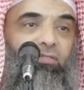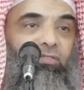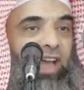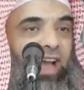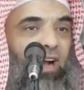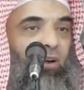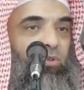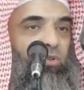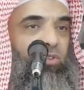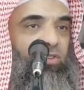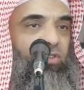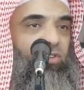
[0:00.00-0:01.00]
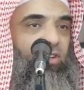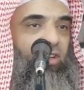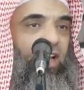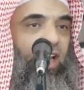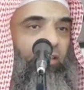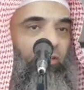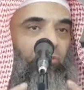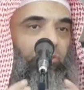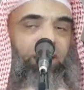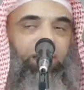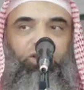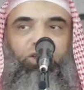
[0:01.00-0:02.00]
of the house and the
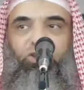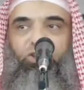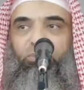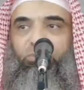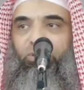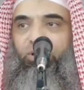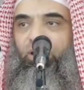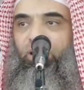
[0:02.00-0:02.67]
relationship.